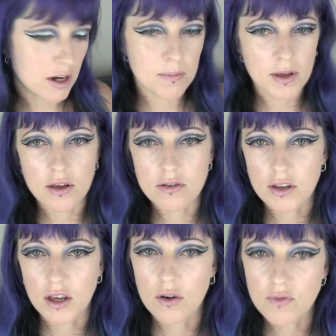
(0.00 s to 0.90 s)
going to be
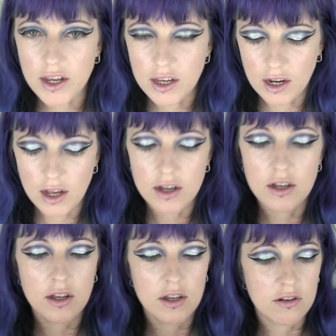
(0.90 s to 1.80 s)
using a regular
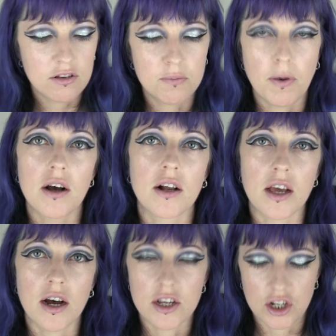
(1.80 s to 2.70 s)
sparkly
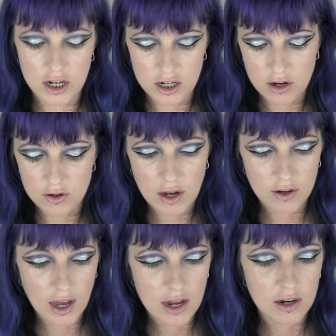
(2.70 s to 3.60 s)
eyeshadow. Now
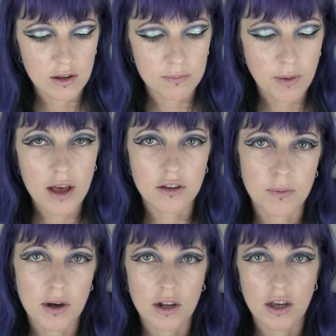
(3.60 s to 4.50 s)
again, pale
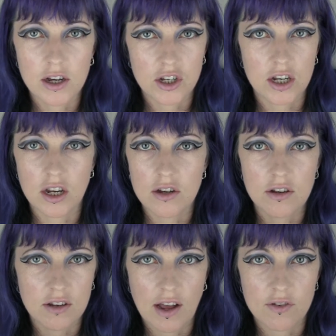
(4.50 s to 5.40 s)
sparkly eyeshadow
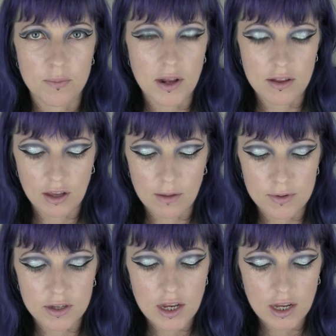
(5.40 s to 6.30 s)
doesn't have to be anything in
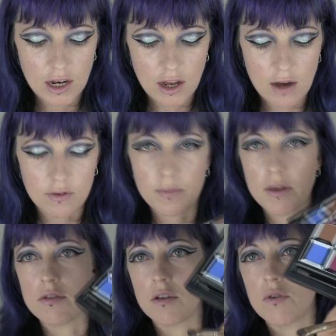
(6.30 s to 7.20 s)
particular. I'm going to be using